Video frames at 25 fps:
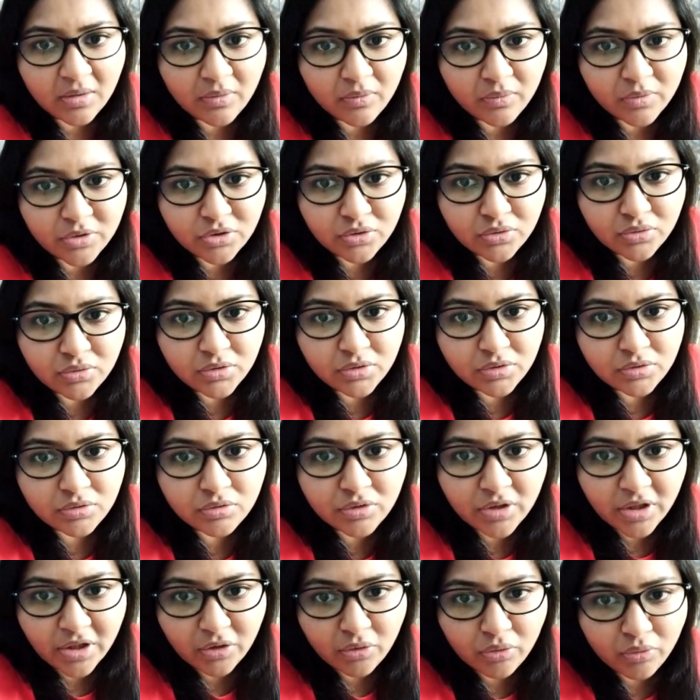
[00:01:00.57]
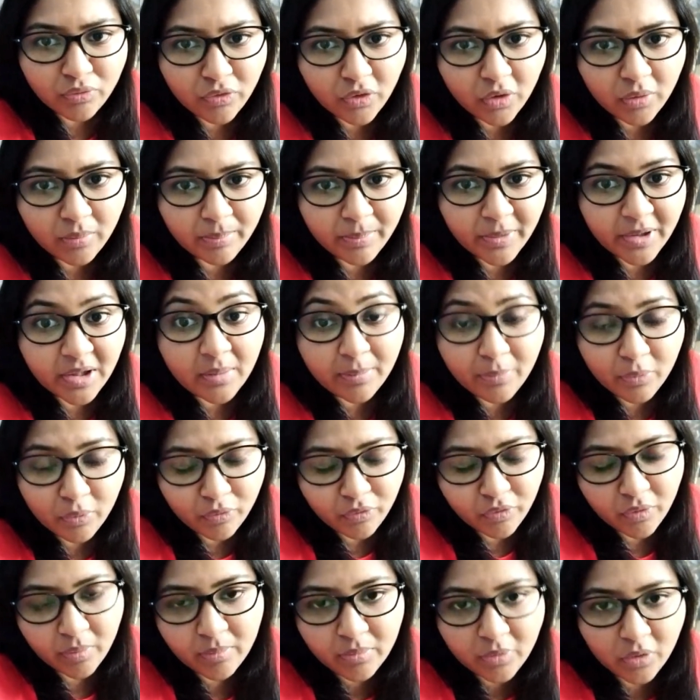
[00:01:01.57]
which used to take you from pick up you
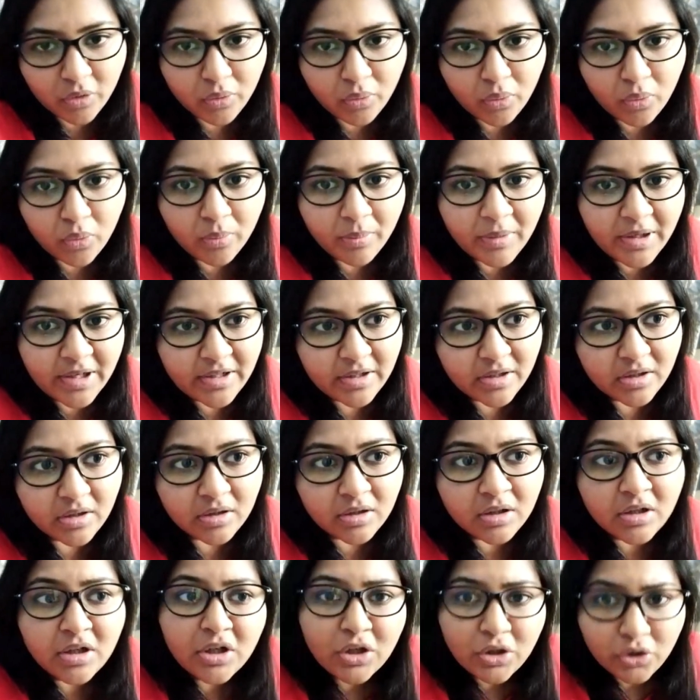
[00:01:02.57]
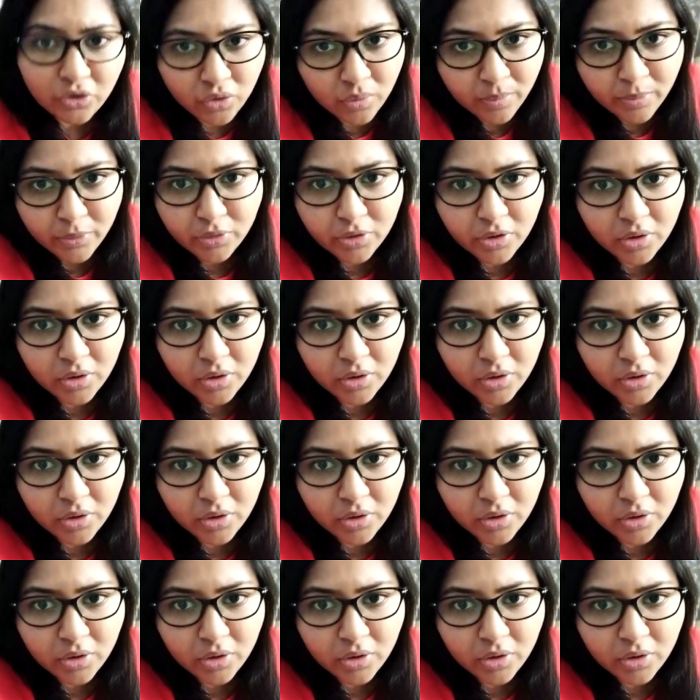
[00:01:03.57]
from your home and drop you to